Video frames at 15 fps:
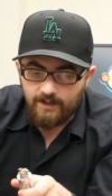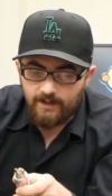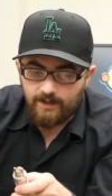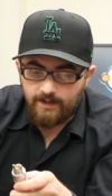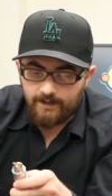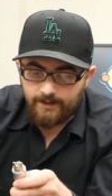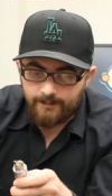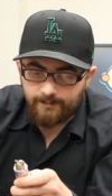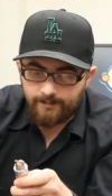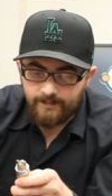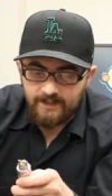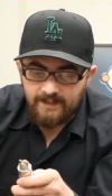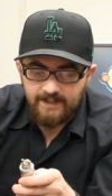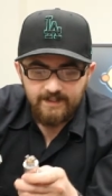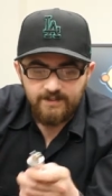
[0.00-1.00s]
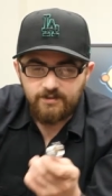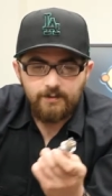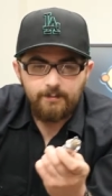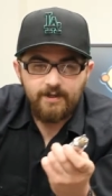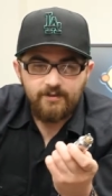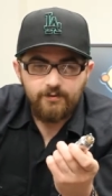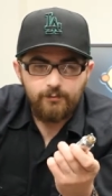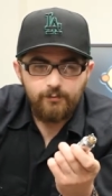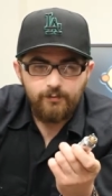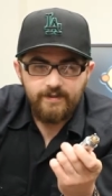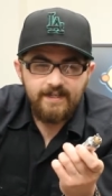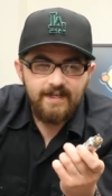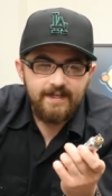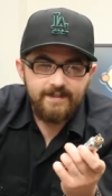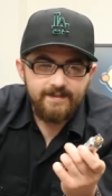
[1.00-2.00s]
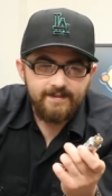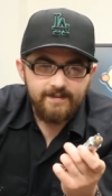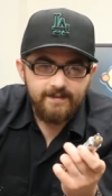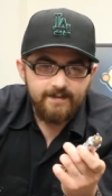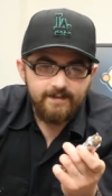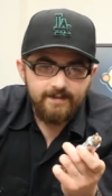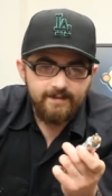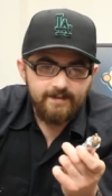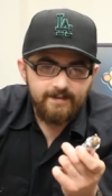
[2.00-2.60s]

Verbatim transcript: Um, it took about three days to,